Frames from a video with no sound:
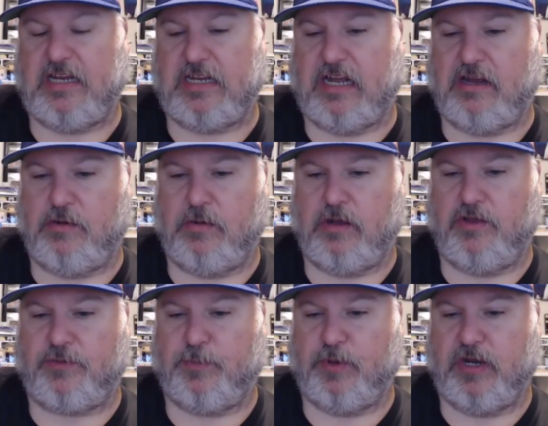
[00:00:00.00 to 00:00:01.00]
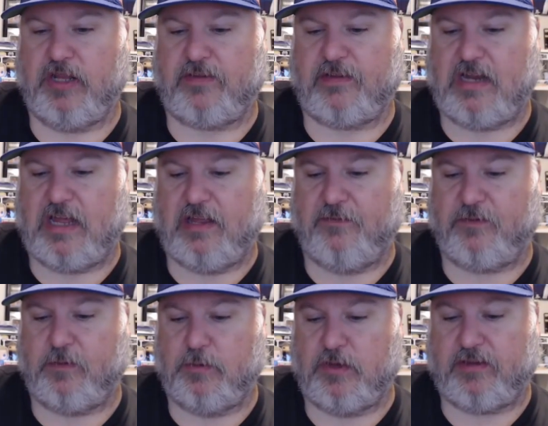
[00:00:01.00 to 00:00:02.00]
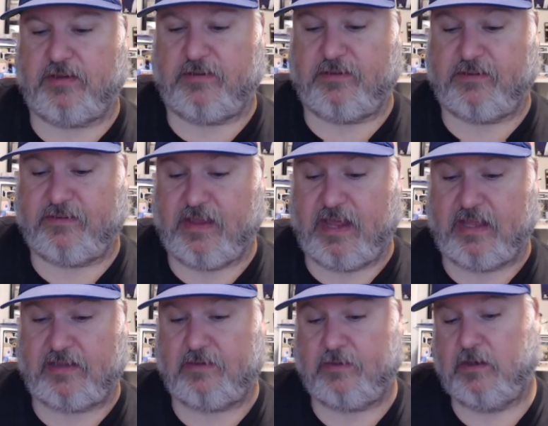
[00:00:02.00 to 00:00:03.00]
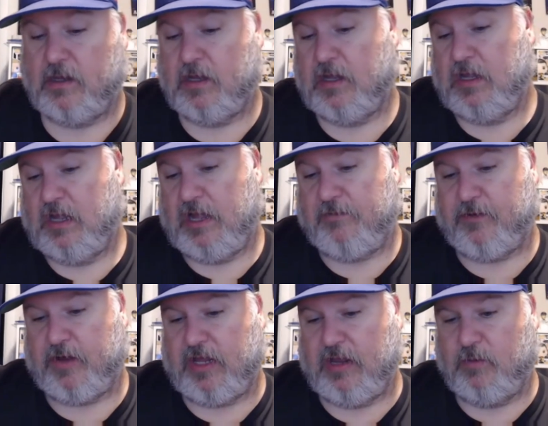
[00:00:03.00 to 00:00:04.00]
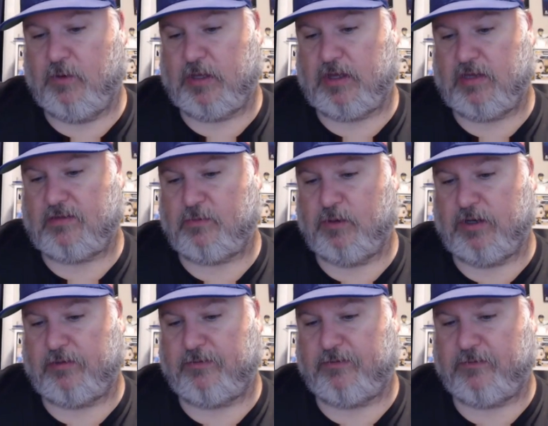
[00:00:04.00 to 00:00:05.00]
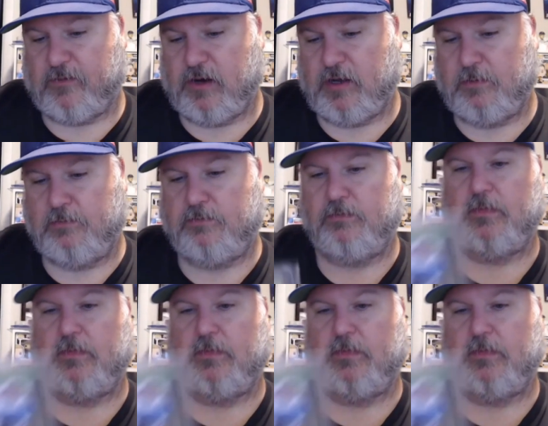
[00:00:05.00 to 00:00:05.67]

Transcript: Donruss, but it's not from the set. I forget what this one is from.